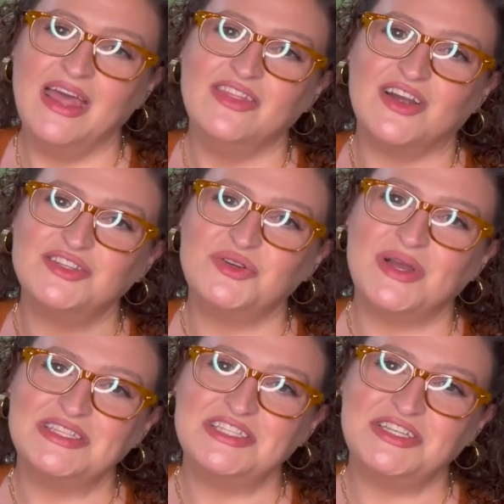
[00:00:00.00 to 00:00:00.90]
there are two
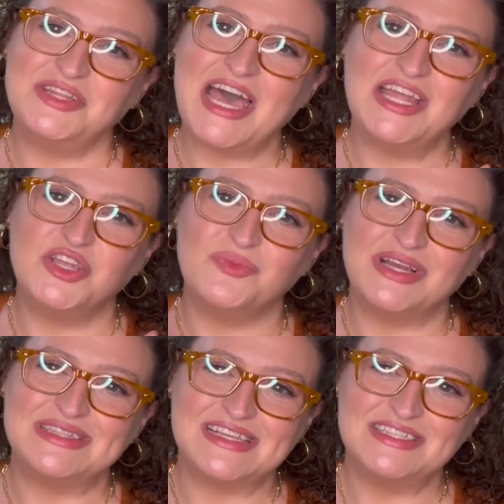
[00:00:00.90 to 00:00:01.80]
ways to do that. You can
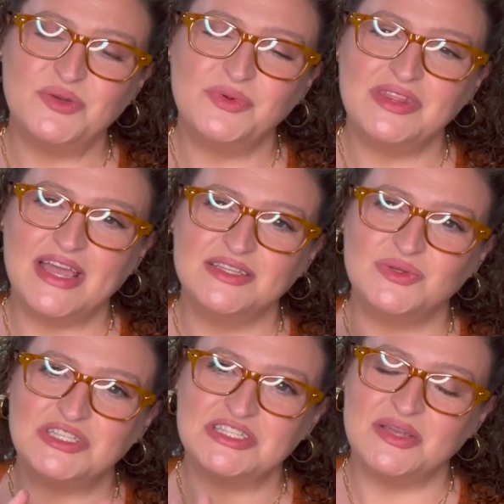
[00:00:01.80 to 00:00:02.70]
press that super thanks,
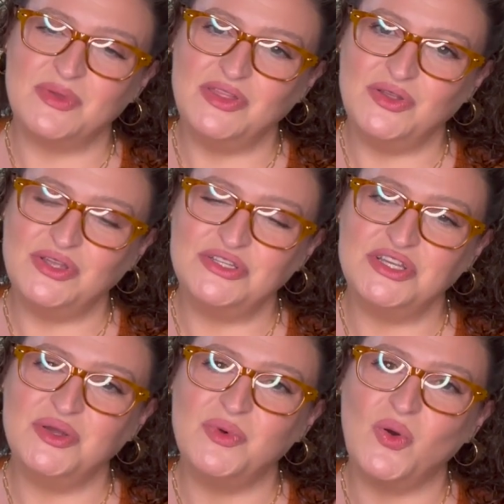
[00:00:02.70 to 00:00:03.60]
which is tipping through
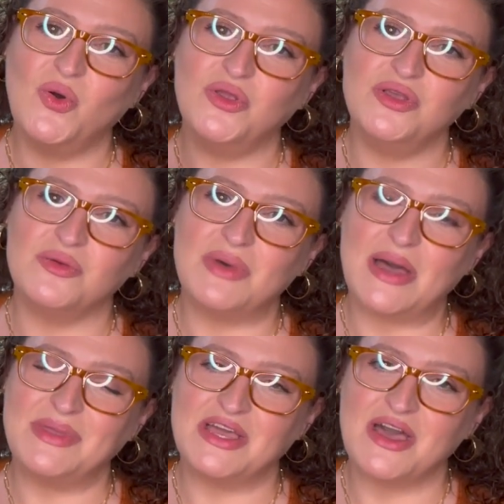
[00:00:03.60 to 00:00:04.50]
YouTube, or you can buy
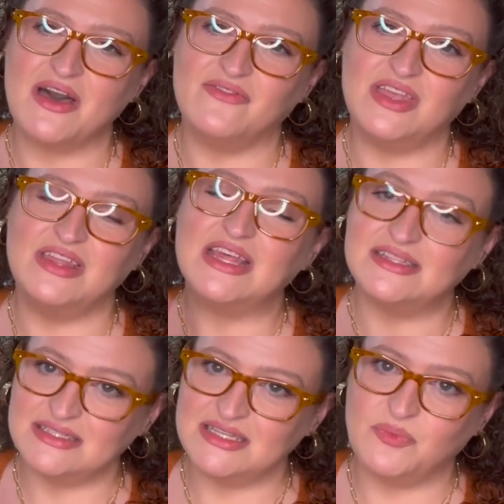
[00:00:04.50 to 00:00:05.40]
me a coffee.
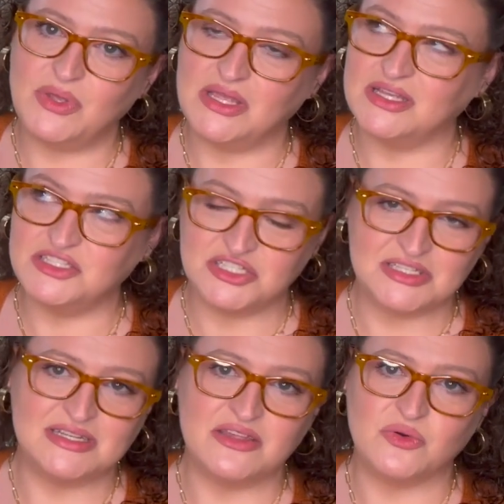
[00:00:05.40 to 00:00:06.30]
That's tipping. It's
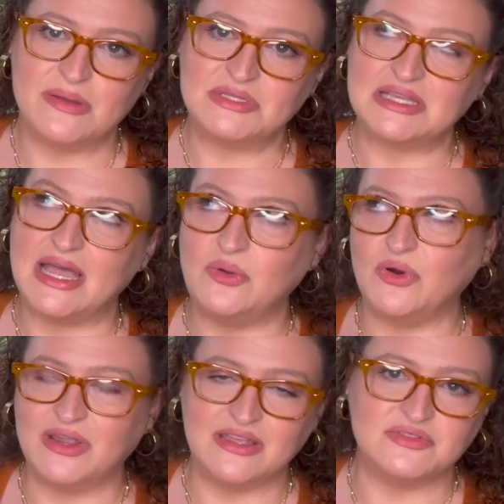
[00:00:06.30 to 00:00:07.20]
just another website
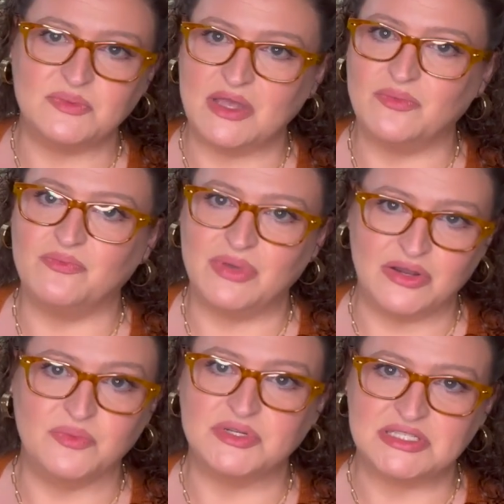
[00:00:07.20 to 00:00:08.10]
where it gives me a
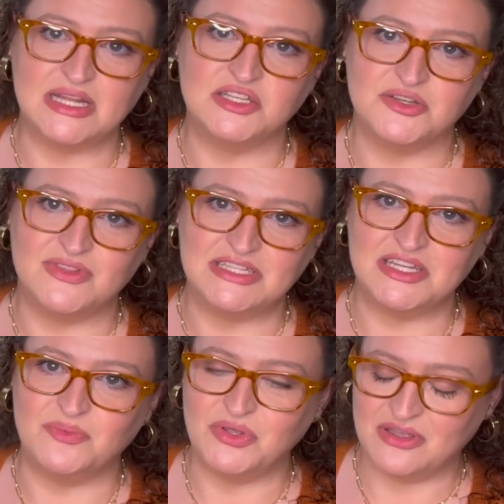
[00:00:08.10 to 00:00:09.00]
bigger percentage of the
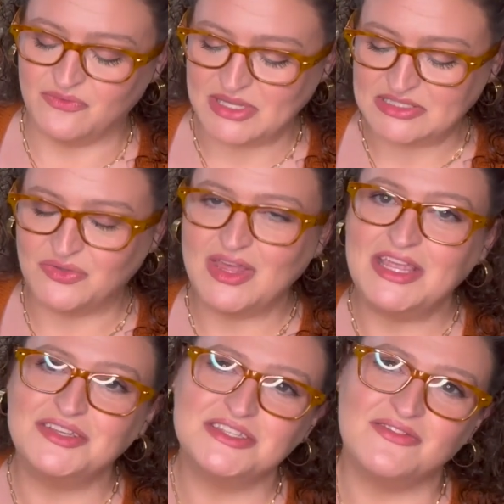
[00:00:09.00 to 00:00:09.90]
tip you give me. So
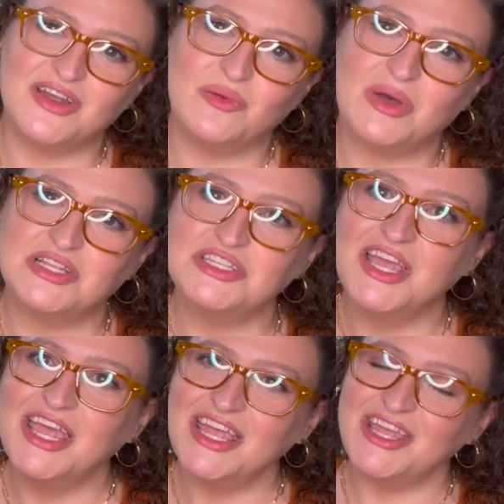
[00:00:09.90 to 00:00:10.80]
thank you so very much.
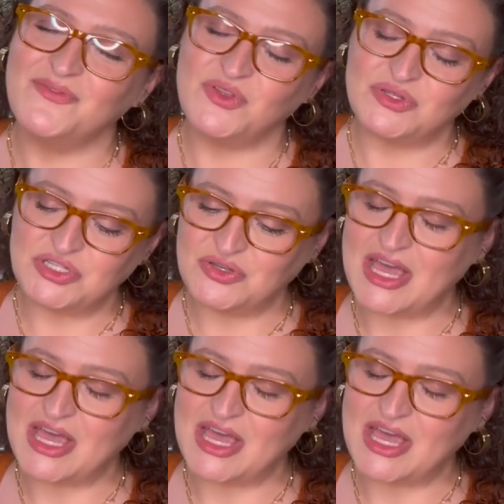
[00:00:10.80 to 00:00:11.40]
If you do